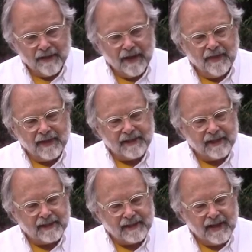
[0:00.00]
Then they
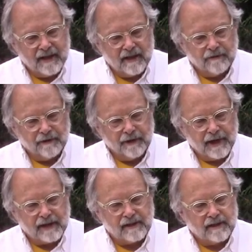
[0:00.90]
set sail for
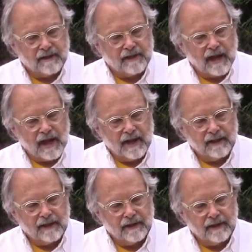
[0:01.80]
Getzel's
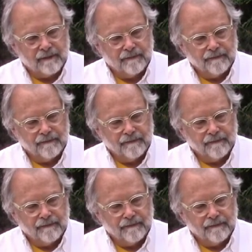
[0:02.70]
island.